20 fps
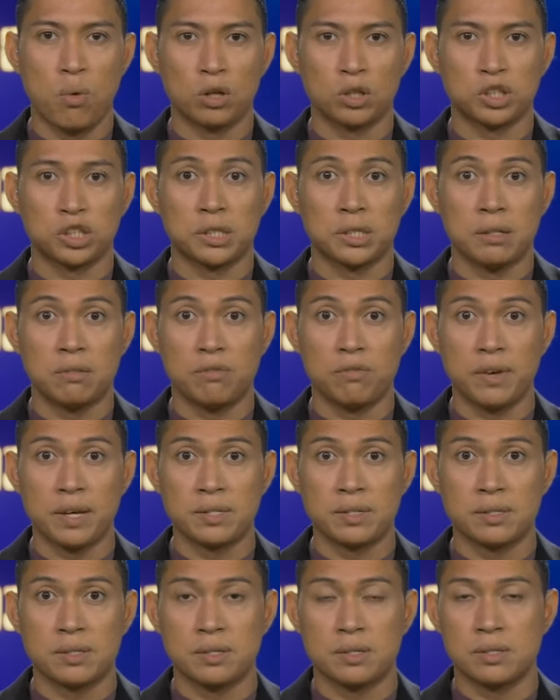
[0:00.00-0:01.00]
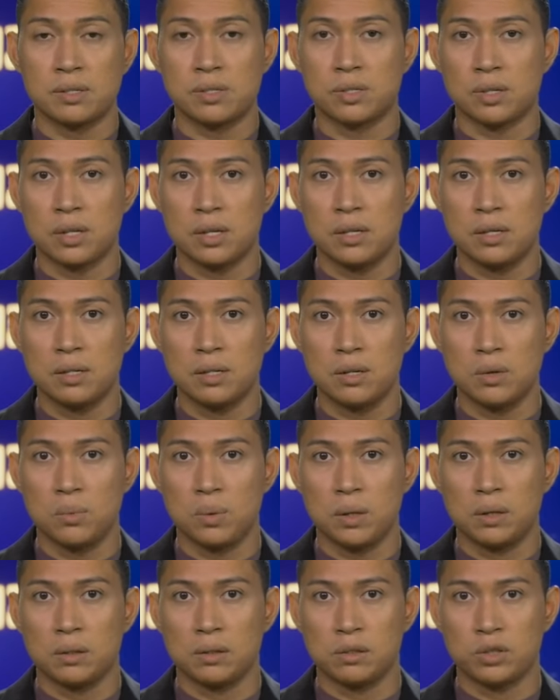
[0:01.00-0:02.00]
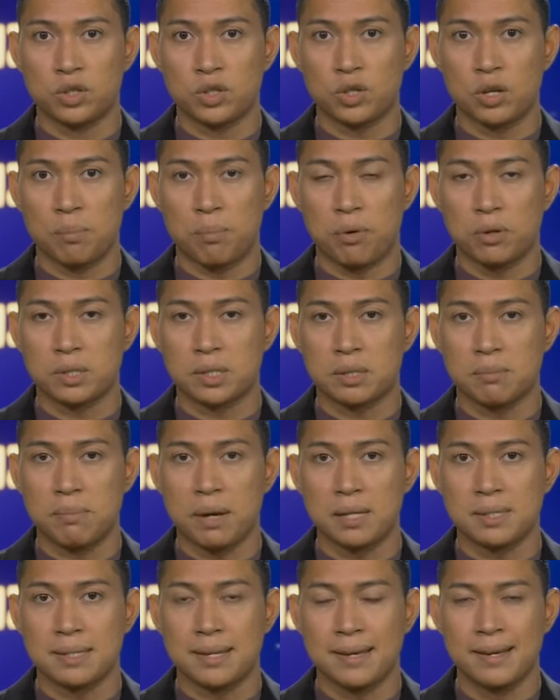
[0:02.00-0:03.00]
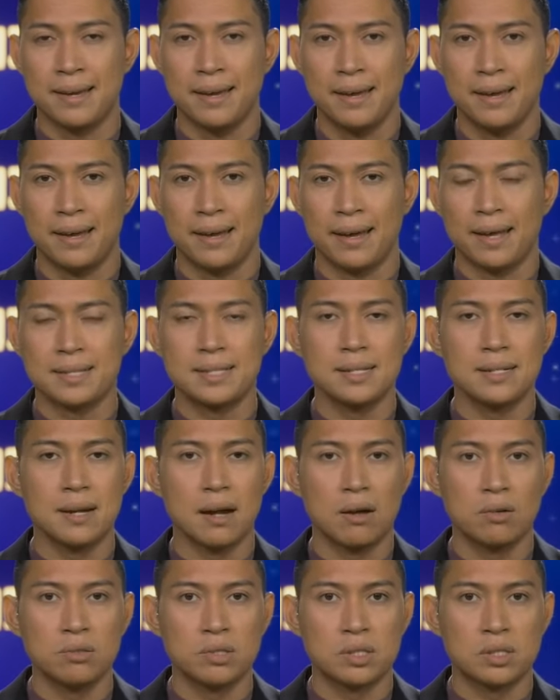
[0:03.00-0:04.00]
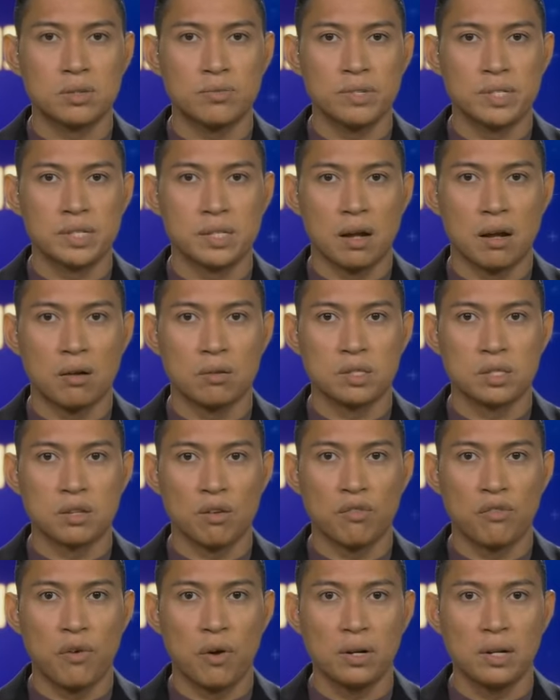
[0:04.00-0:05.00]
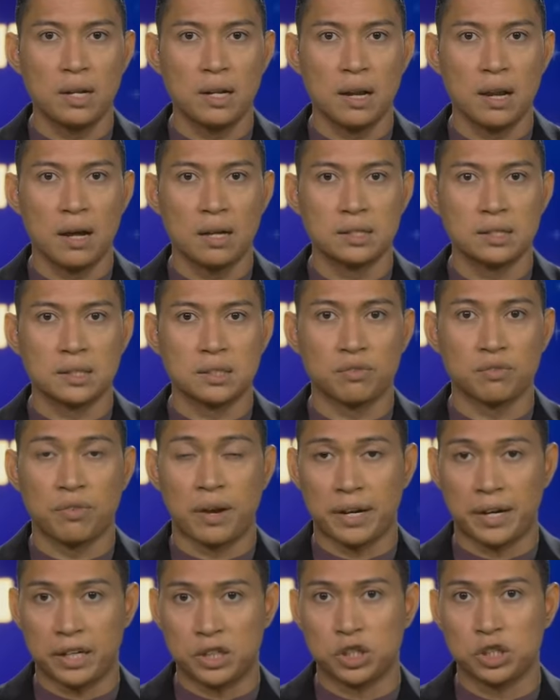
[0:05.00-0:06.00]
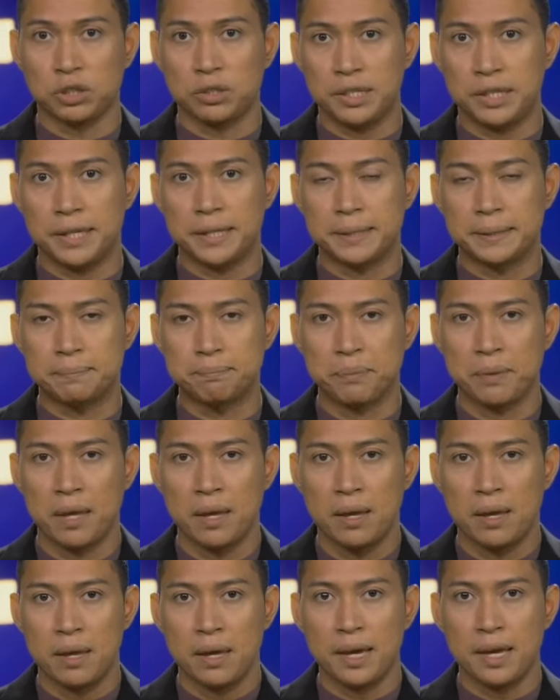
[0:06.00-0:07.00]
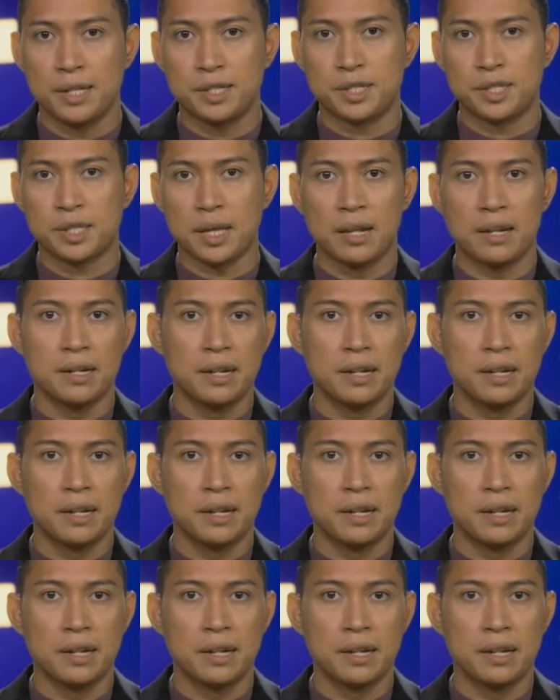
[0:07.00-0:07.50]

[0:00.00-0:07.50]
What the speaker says: watched investors in the world, Singapore's Temasek, has announced results for the last financial year. Its